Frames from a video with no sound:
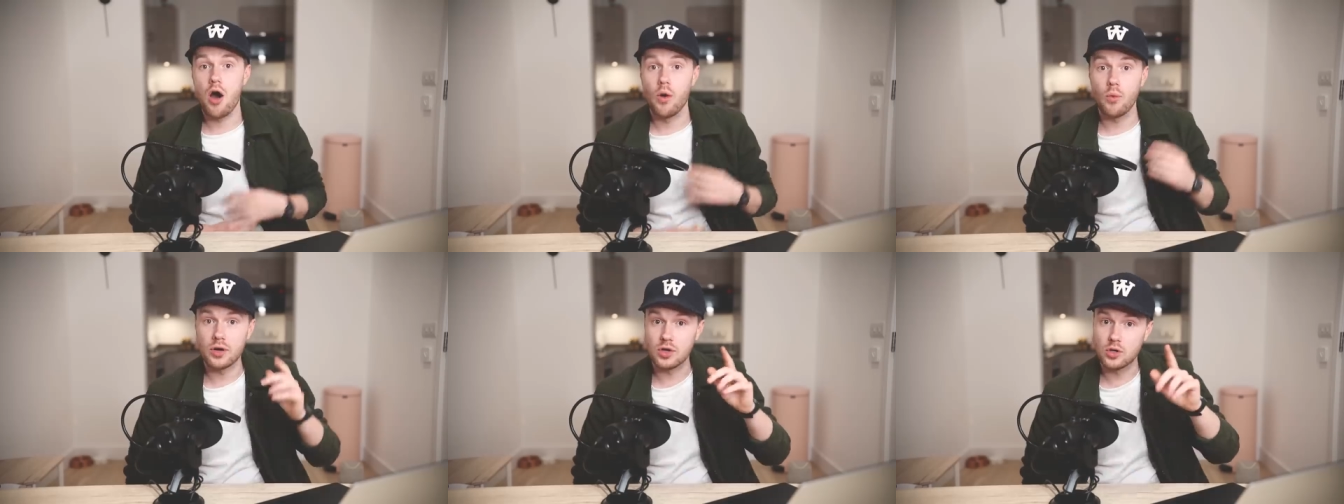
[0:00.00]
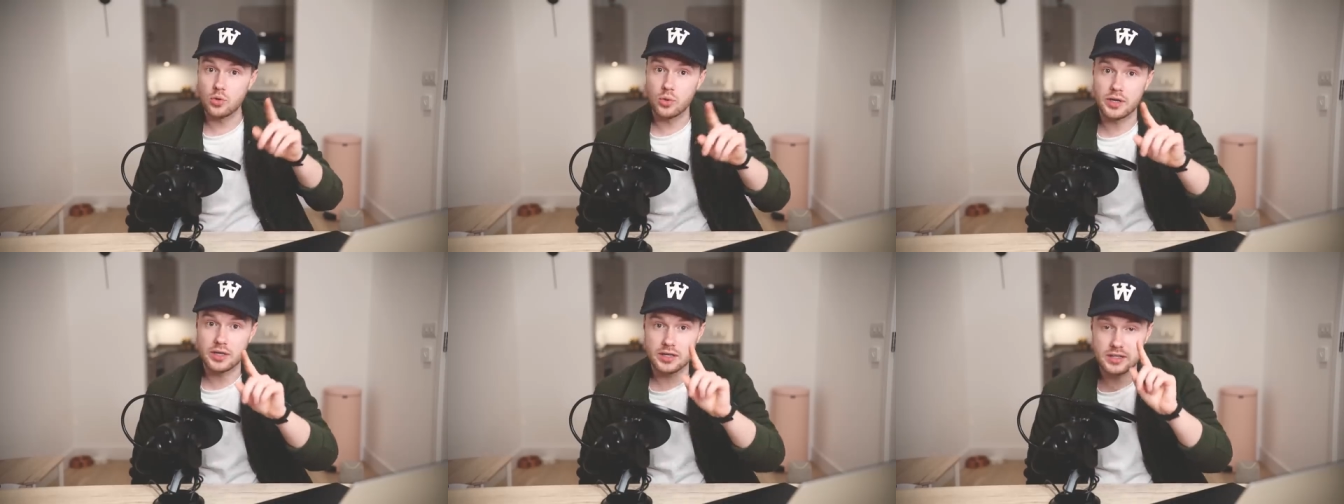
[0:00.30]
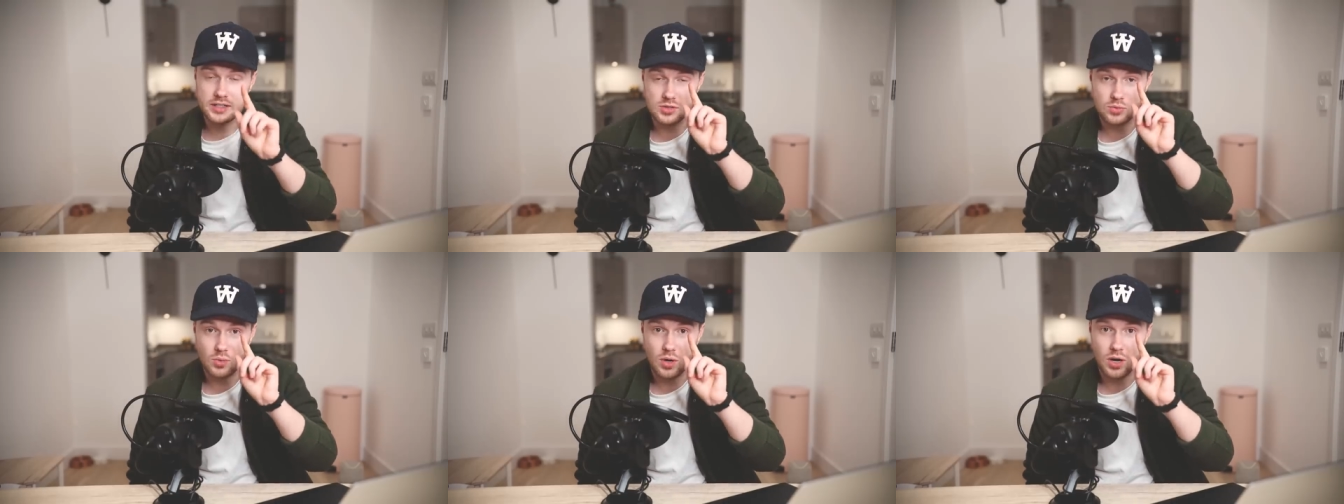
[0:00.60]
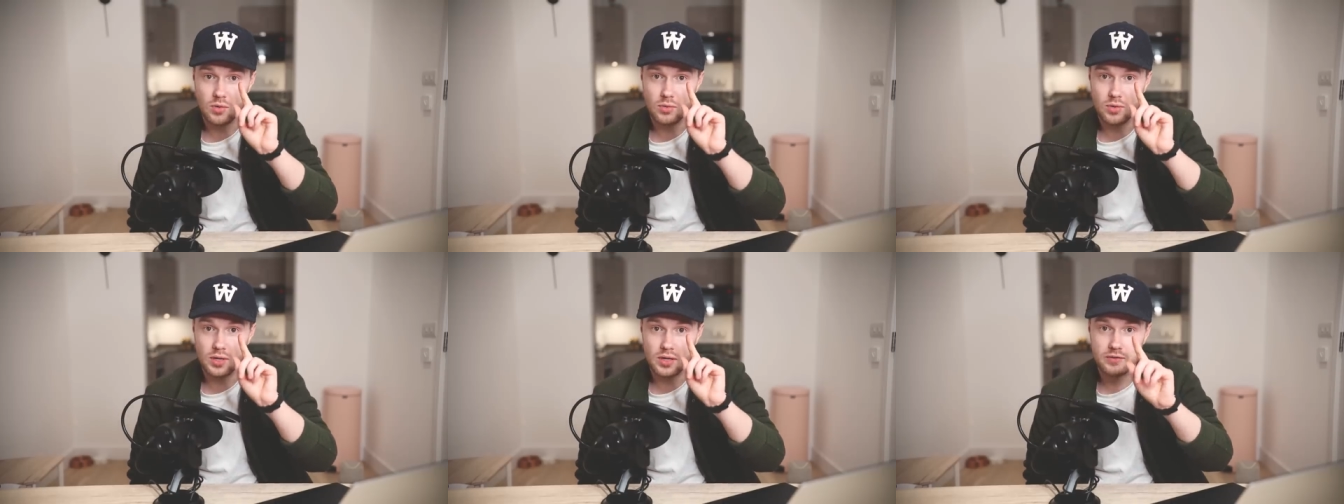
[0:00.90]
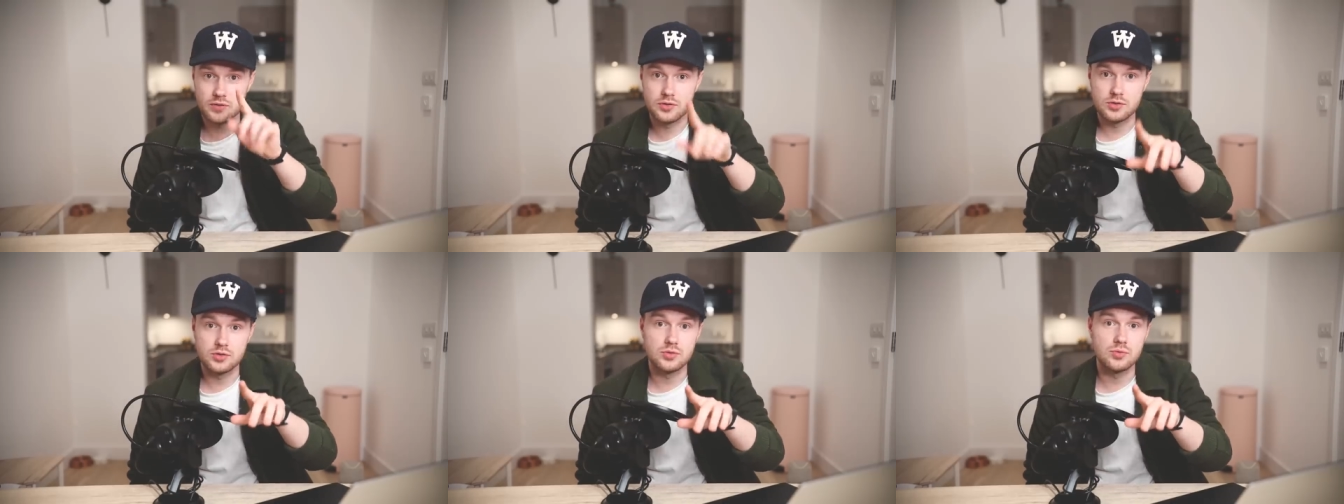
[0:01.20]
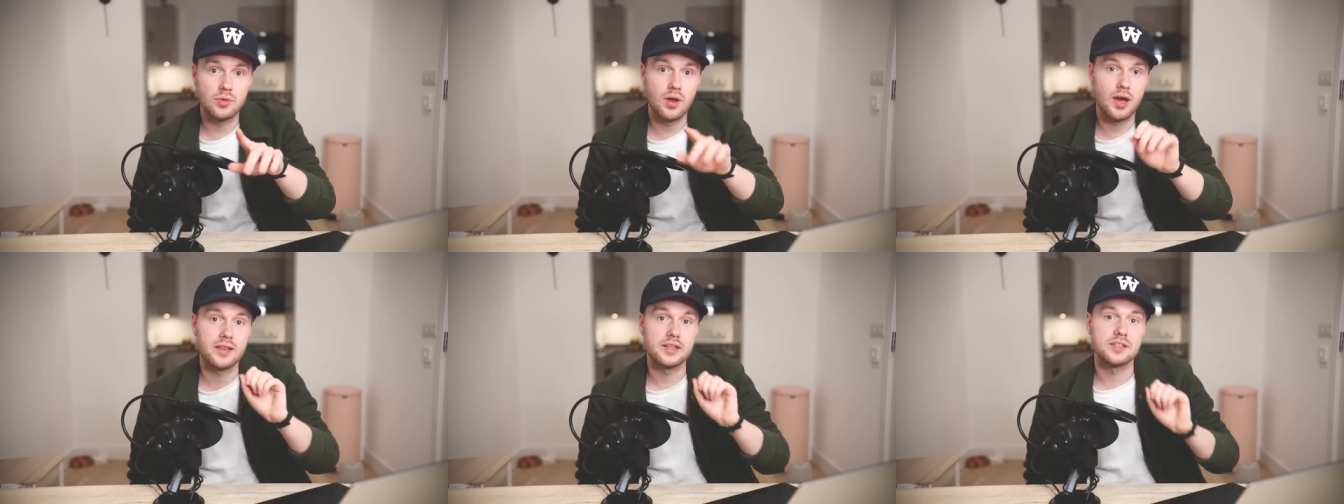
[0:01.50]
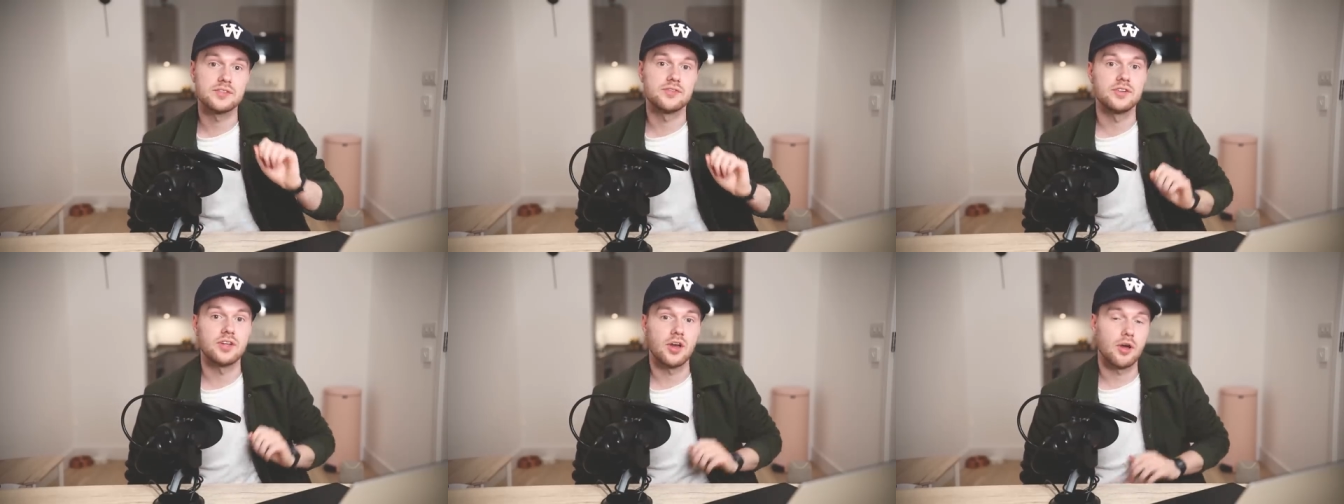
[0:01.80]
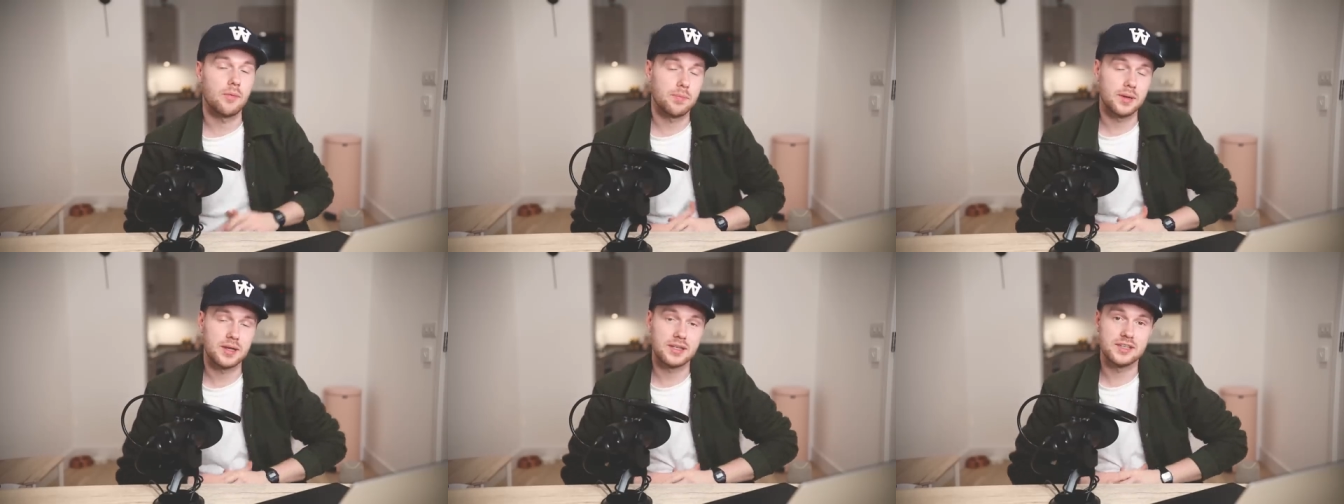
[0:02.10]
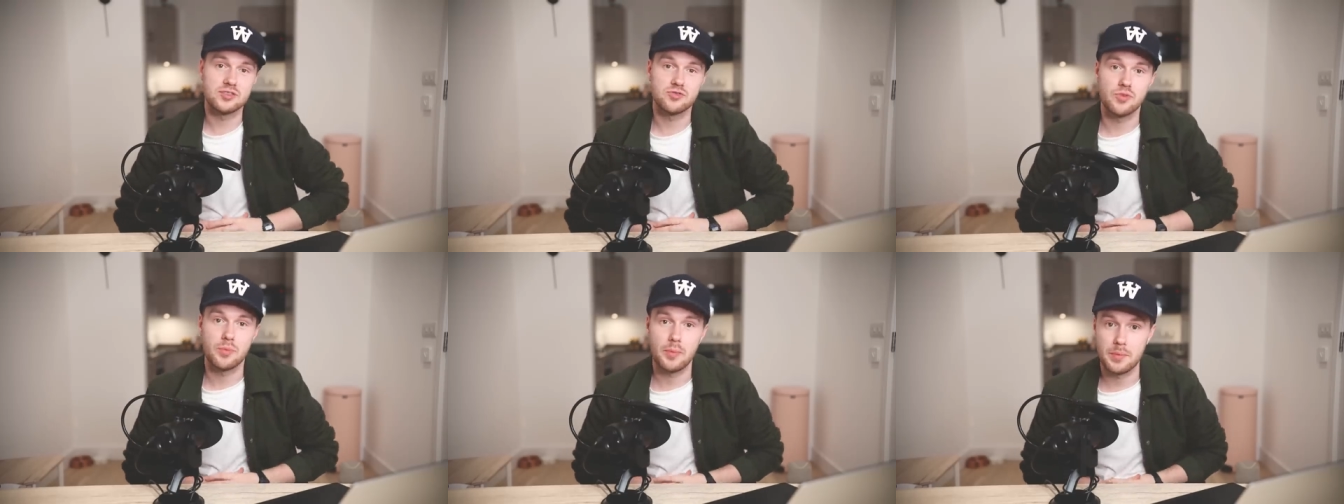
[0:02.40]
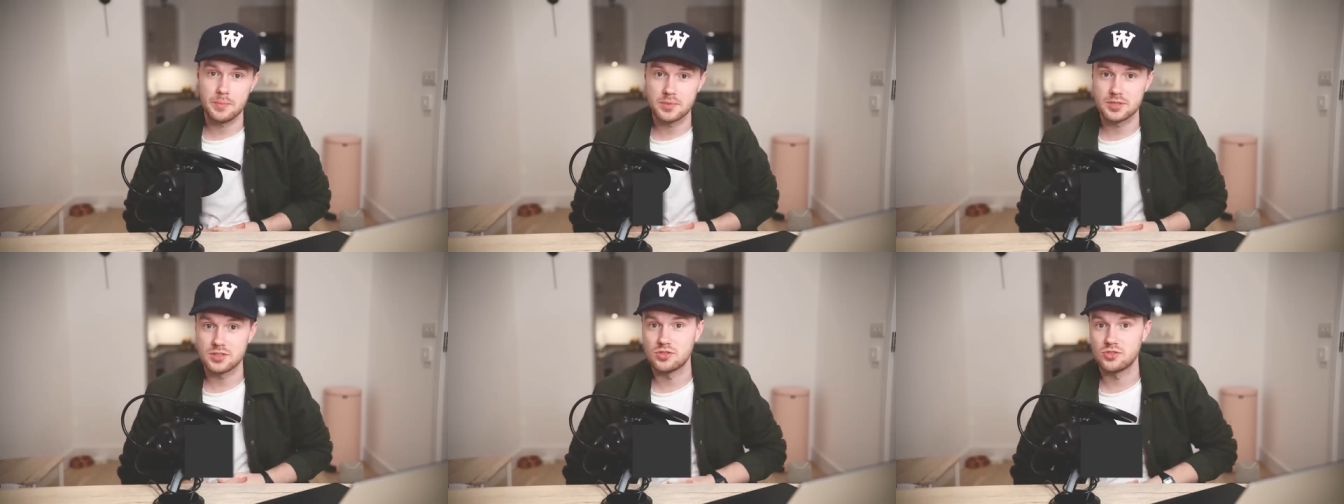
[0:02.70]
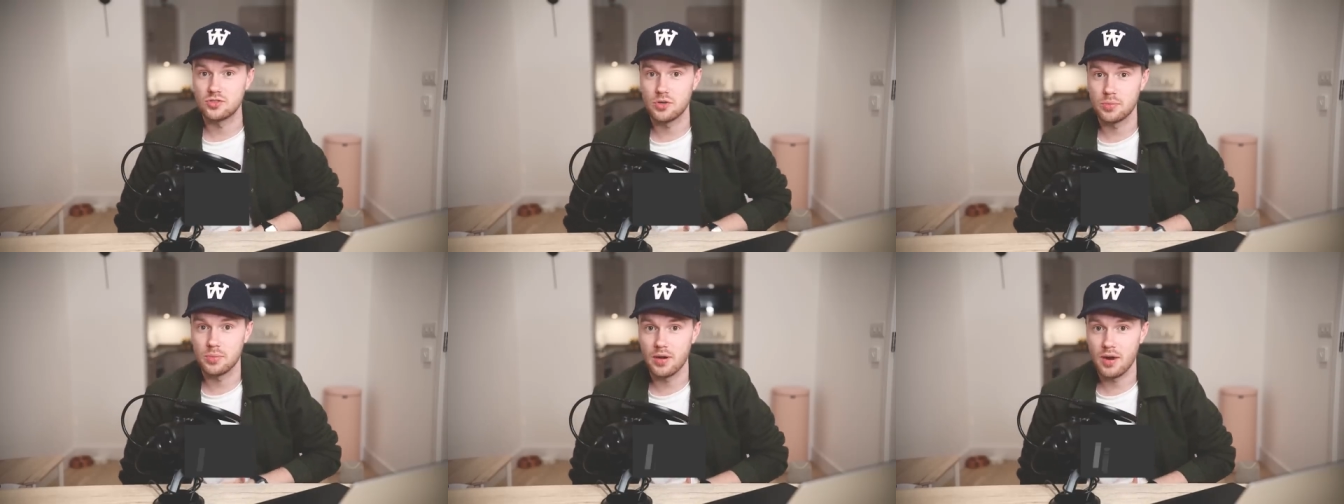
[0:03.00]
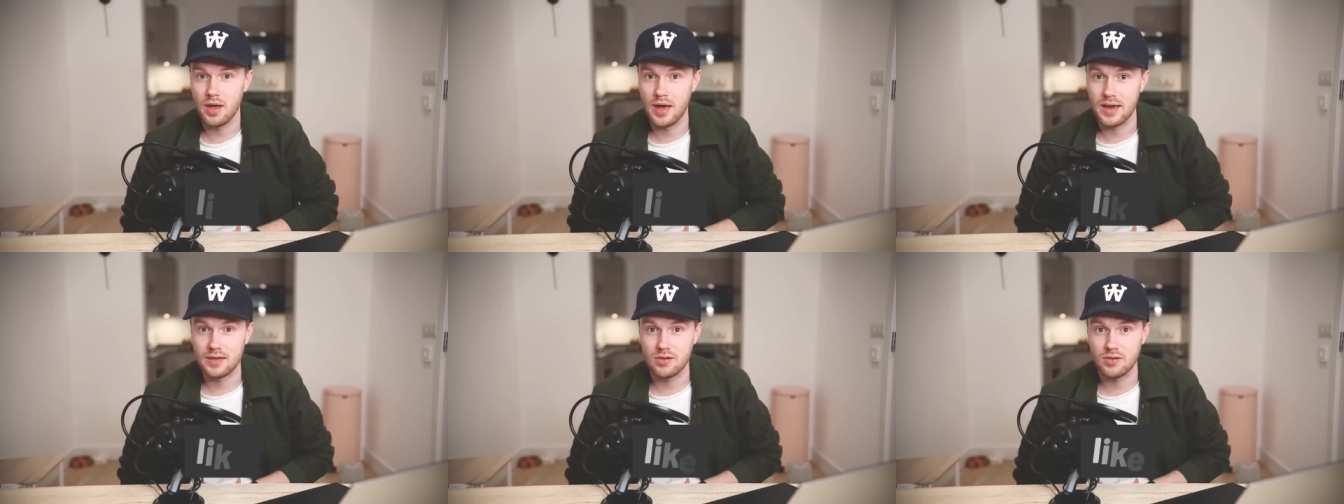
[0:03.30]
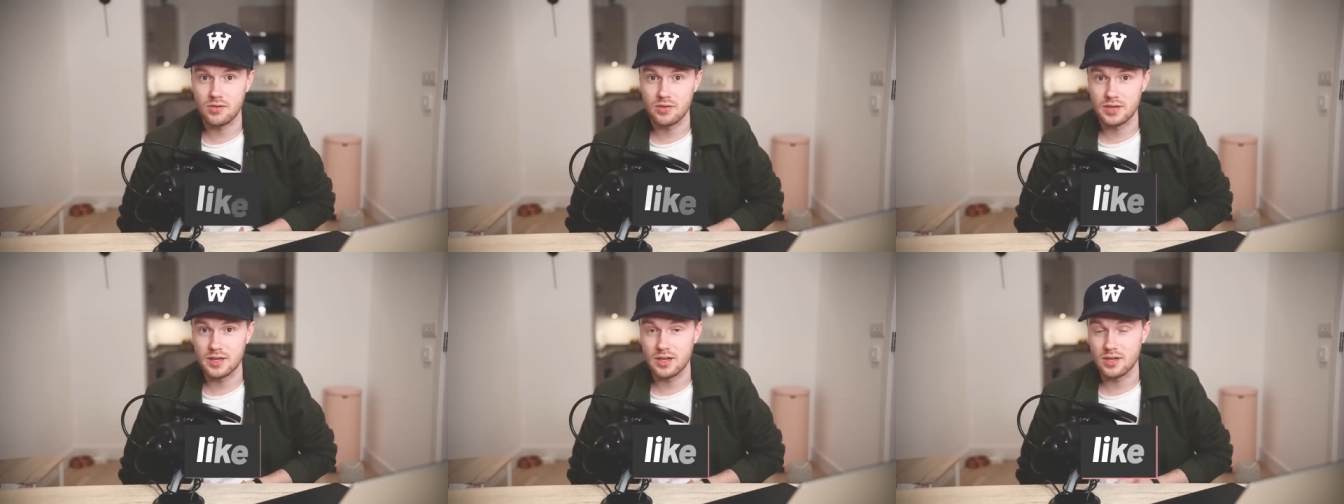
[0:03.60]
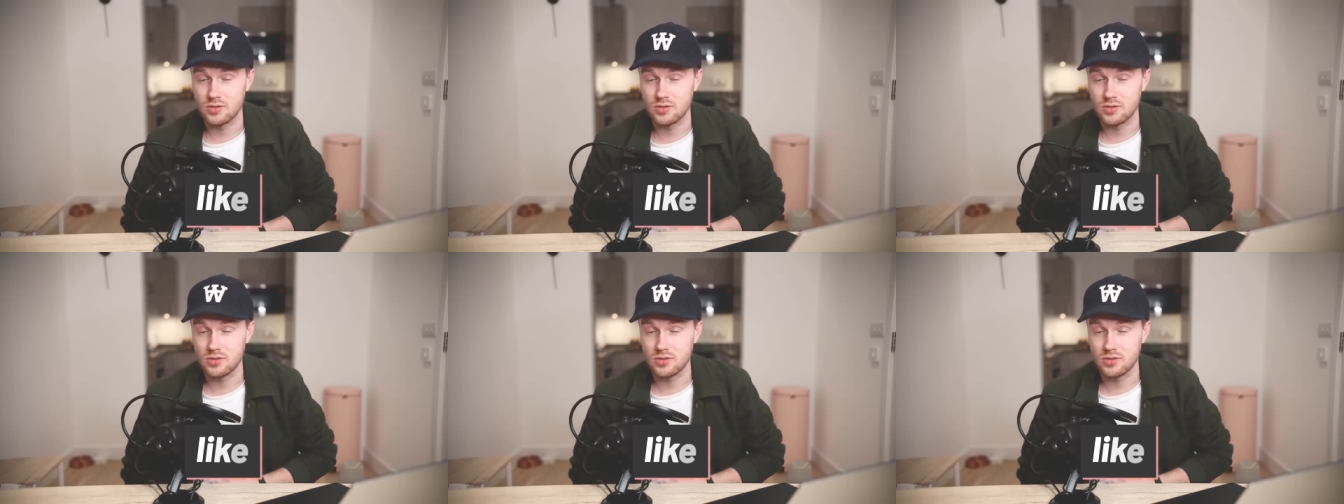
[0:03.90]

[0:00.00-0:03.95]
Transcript: Oh, and quickly as well, if you do like this video, please remember to drop a like on it.